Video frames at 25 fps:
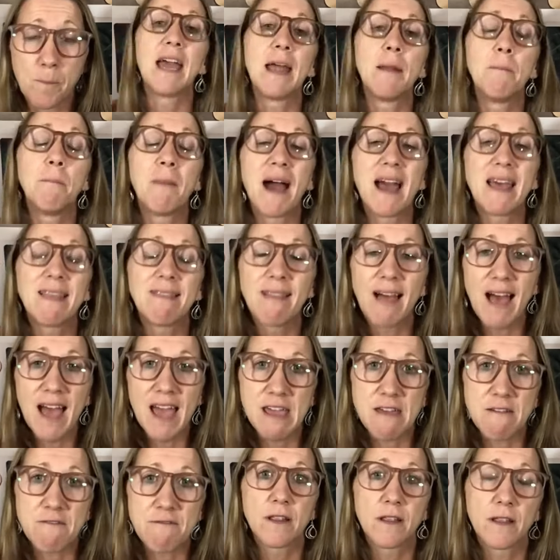And my
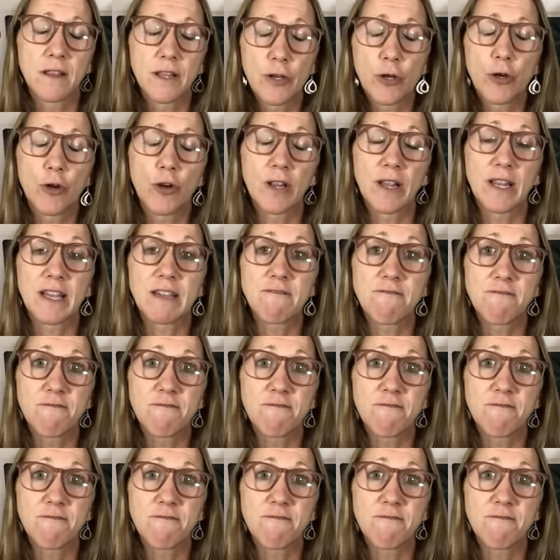life literally